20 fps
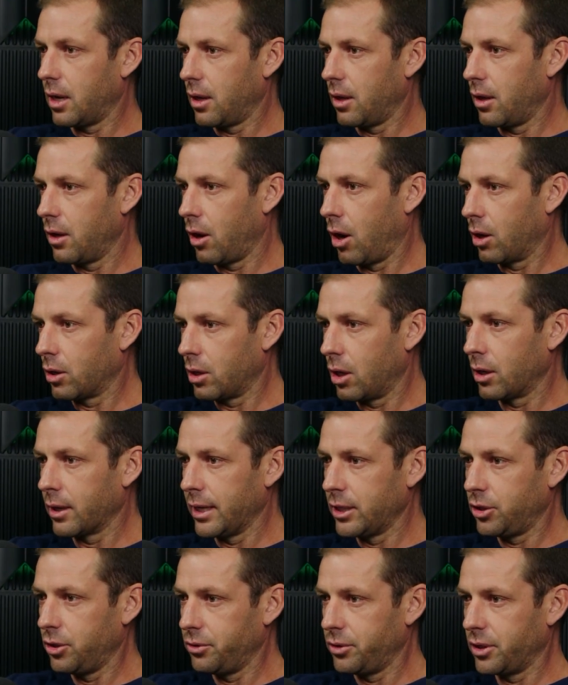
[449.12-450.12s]
Hong Kong
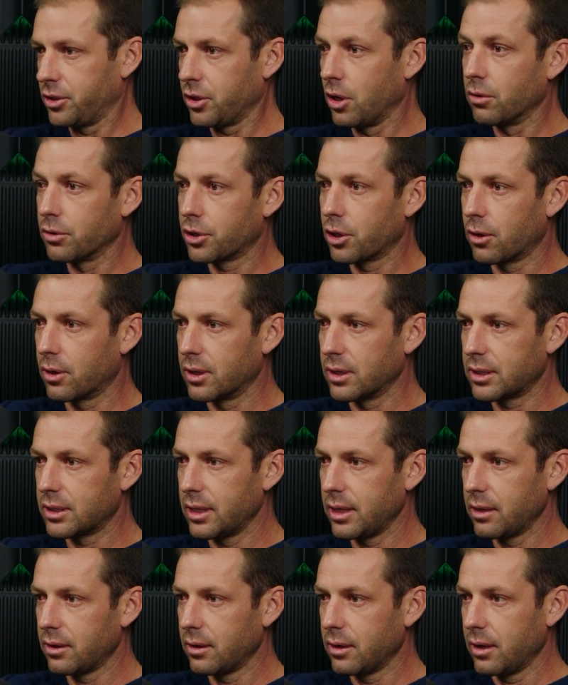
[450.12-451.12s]
issues its own
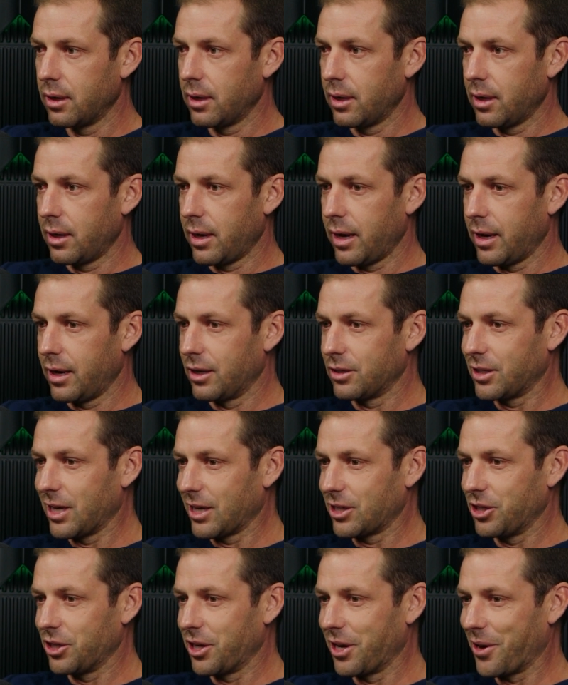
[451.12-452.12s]
currency. And it's
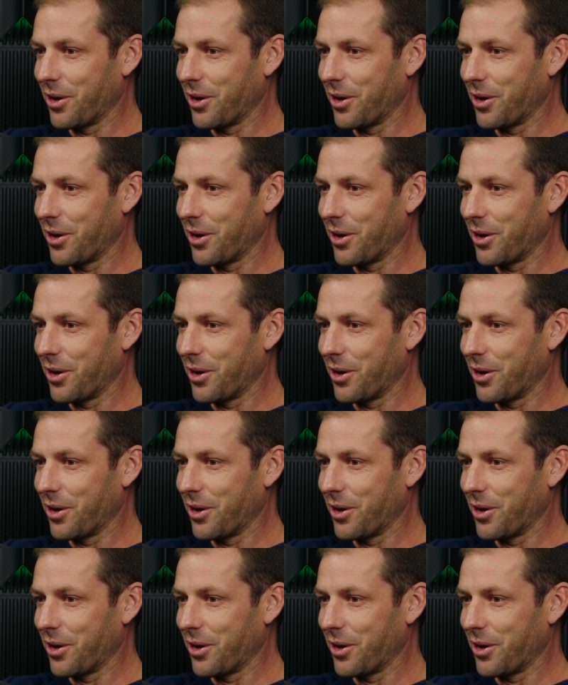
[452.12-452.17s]
actually kind